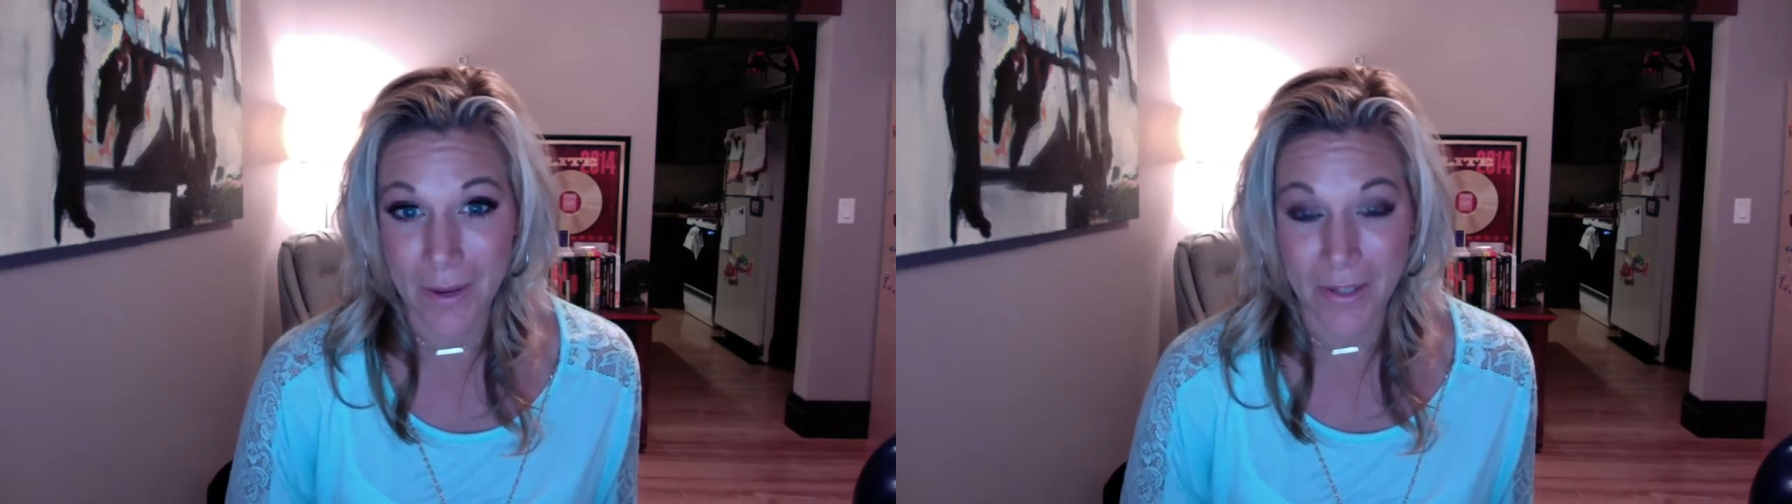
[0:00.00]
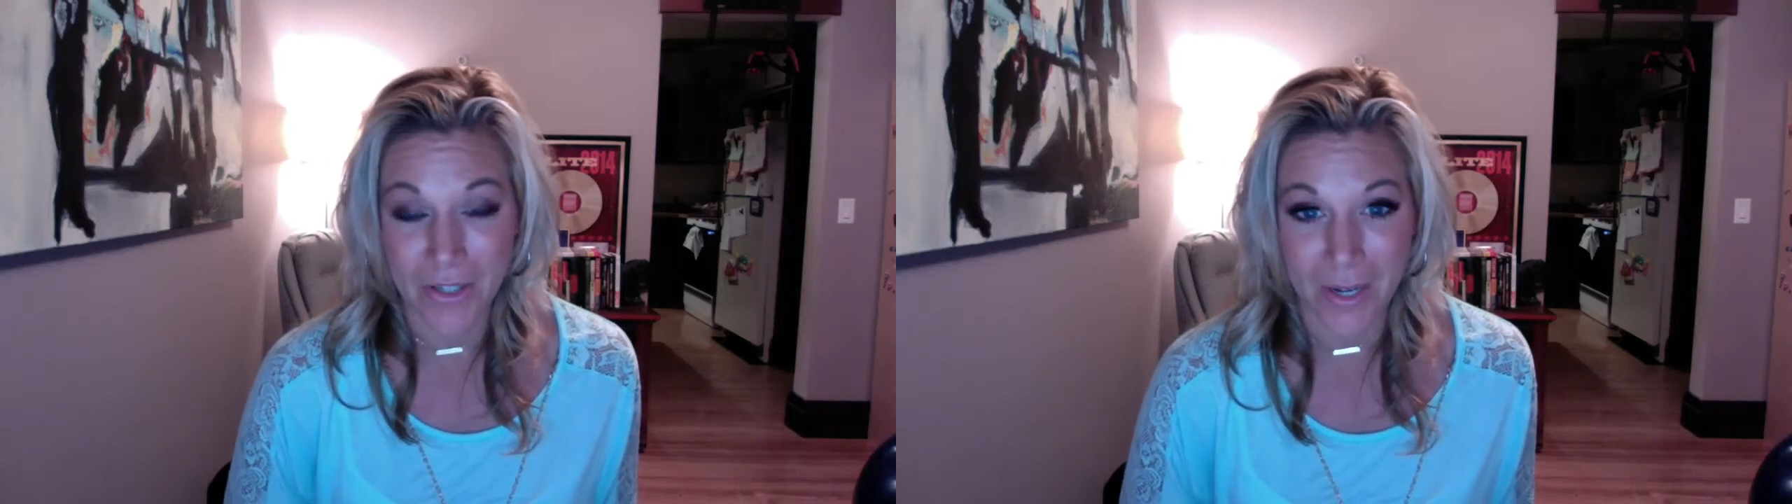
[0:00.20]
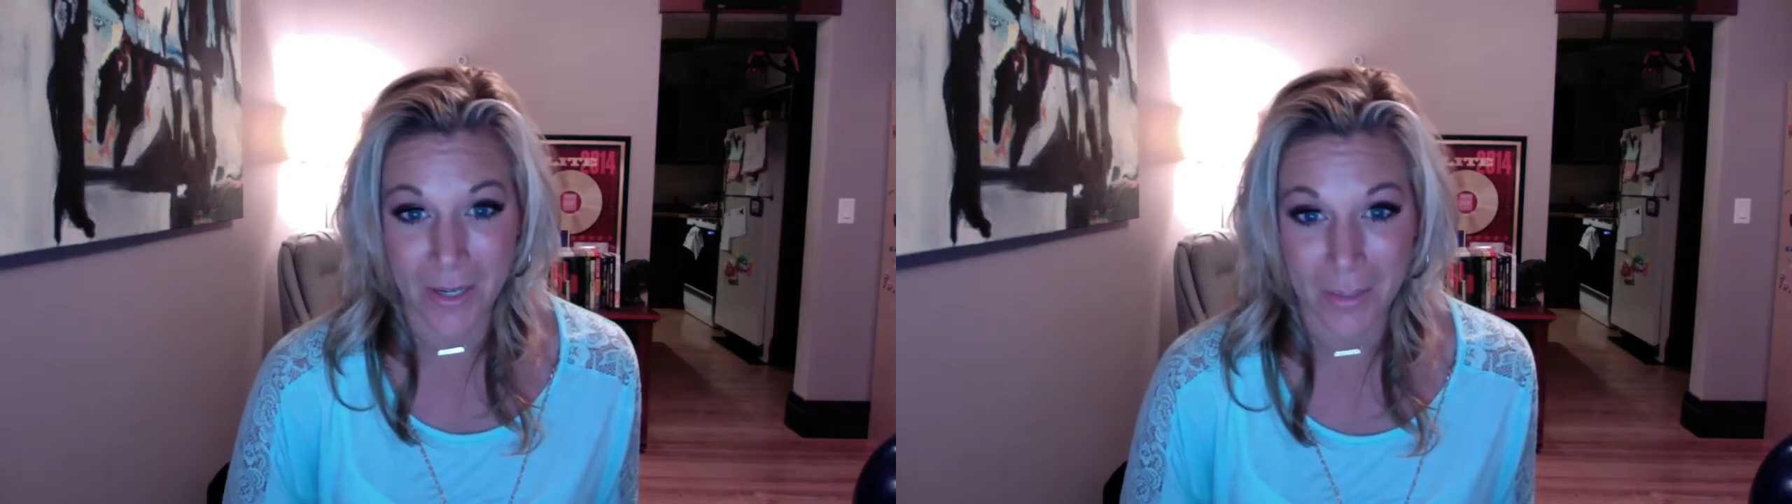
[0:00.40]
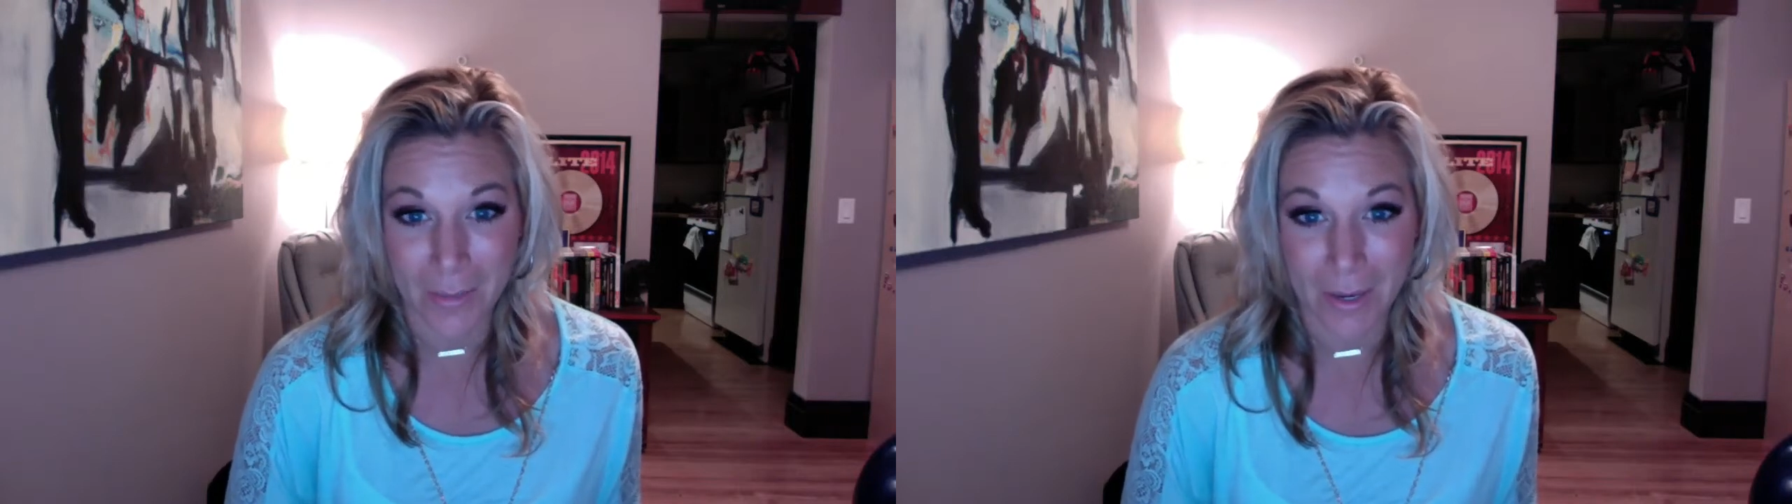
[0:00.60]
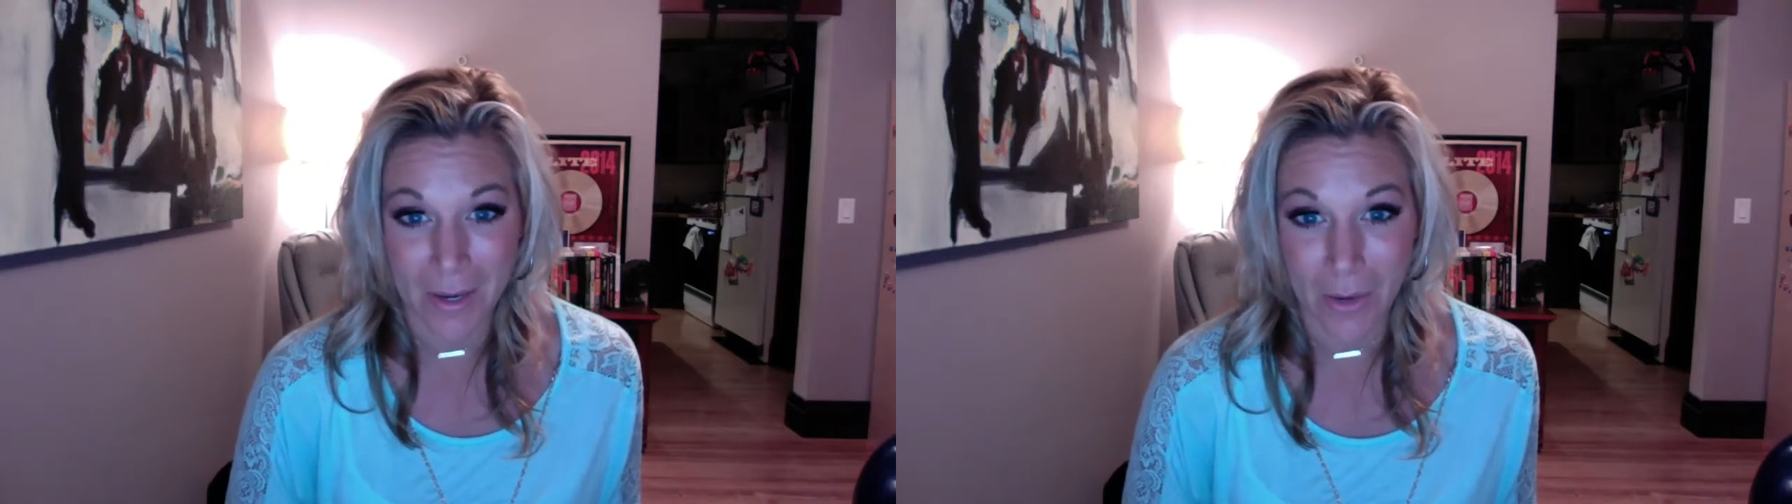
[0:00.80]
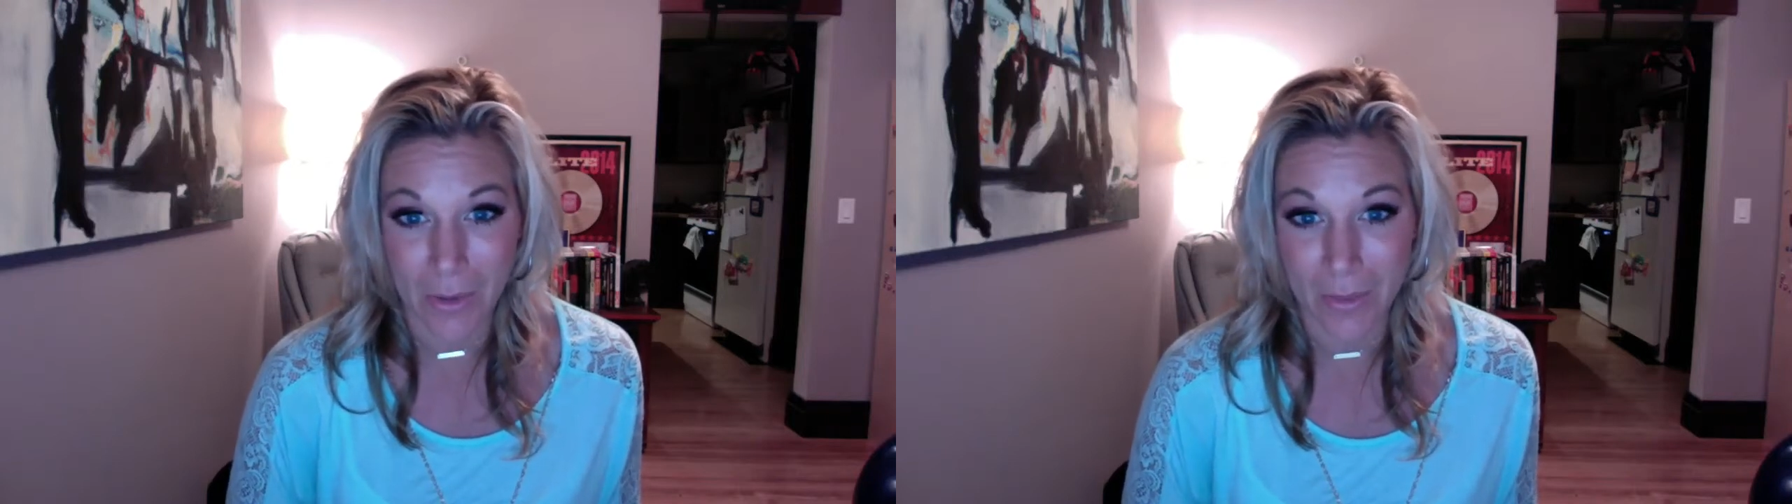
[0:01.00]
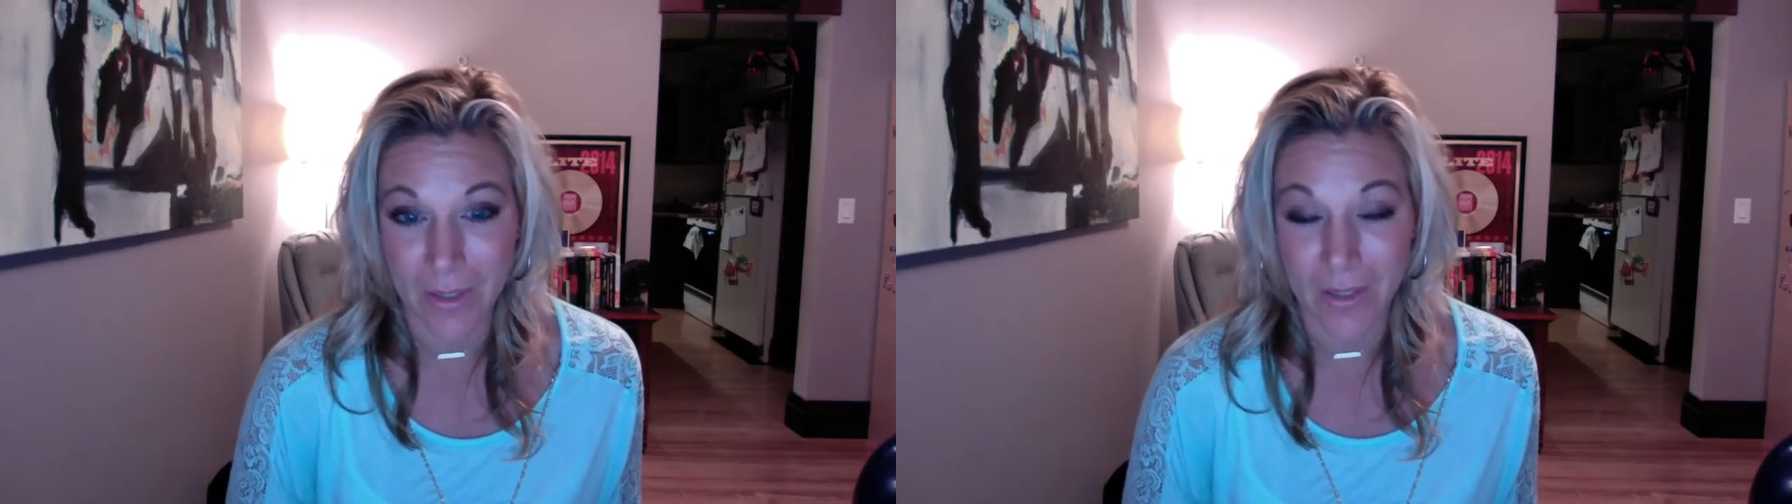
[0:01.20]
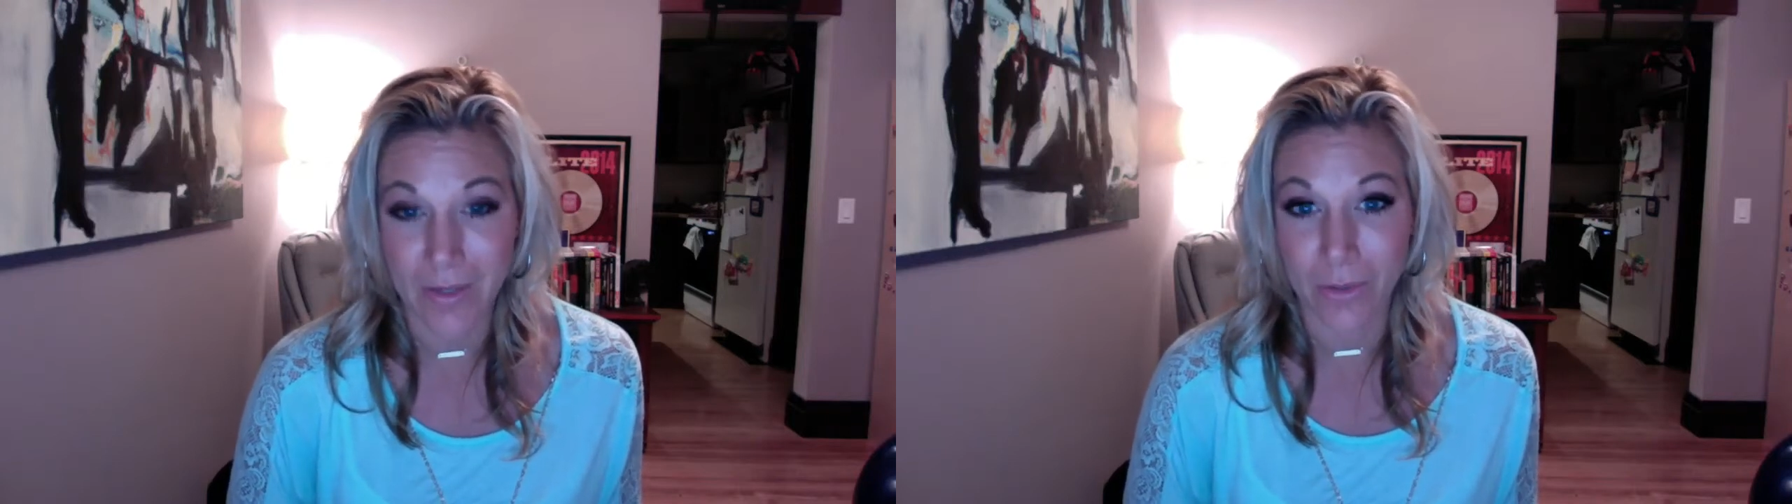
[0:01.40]
I check into my
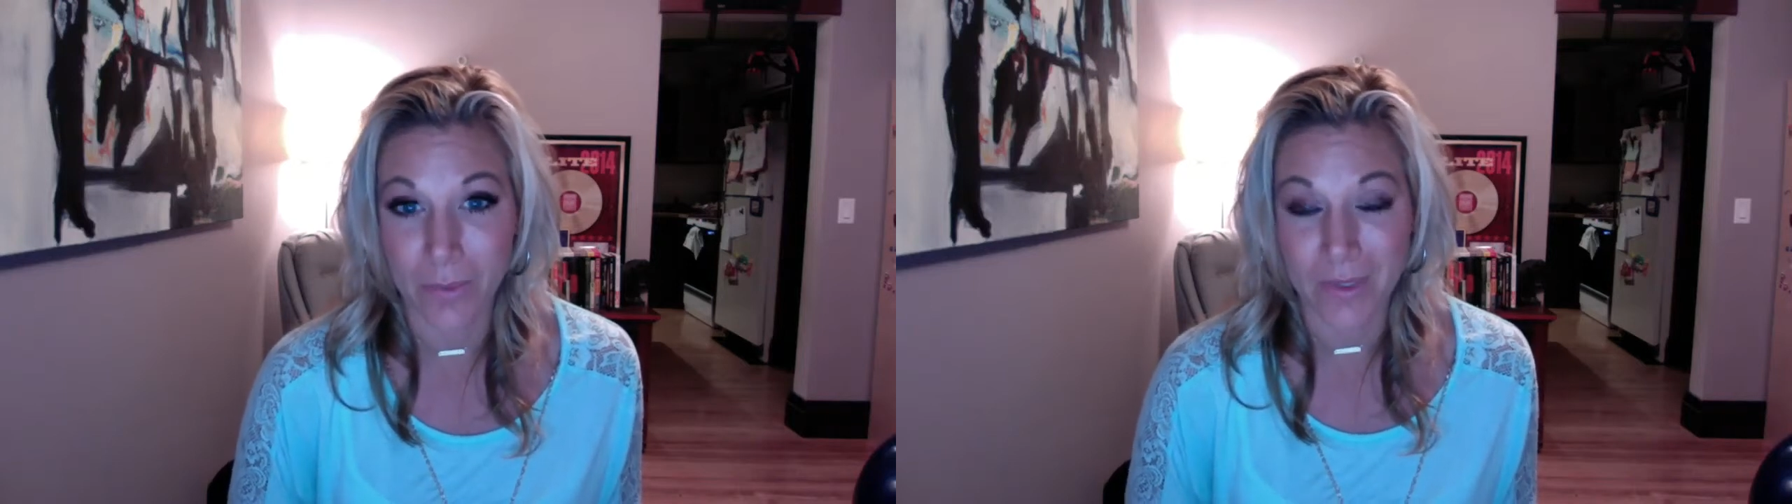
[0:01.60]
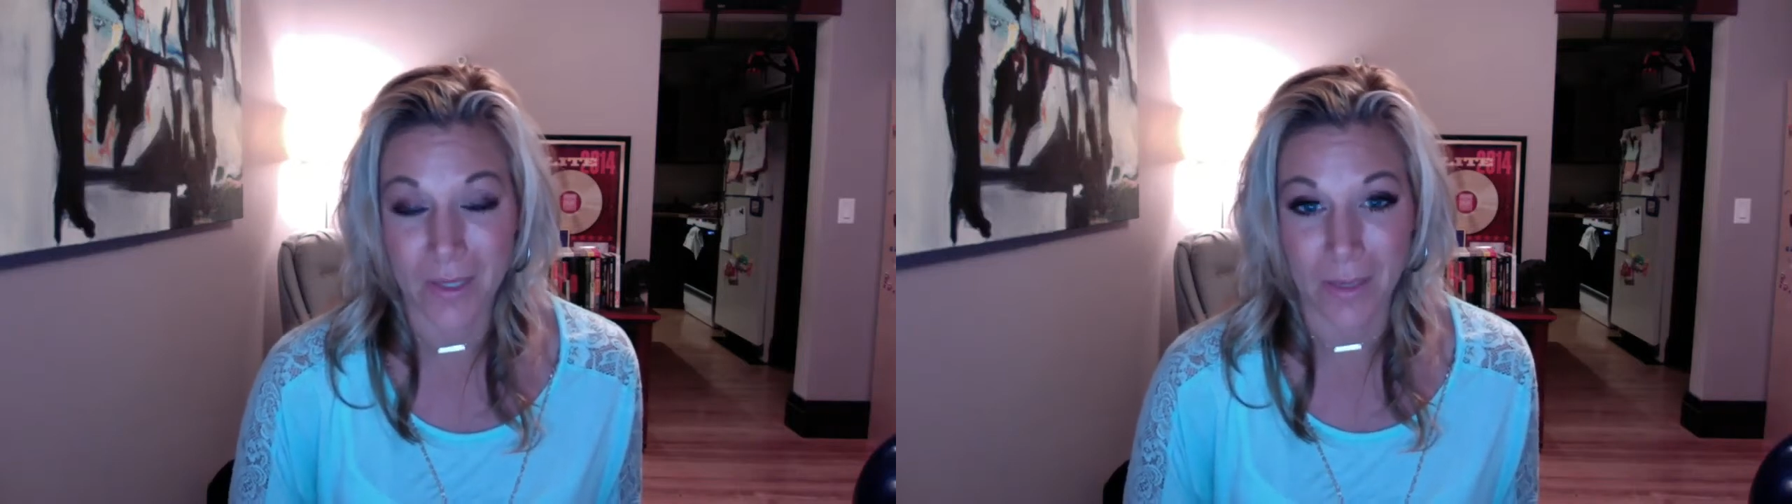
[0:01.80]
accountability groups.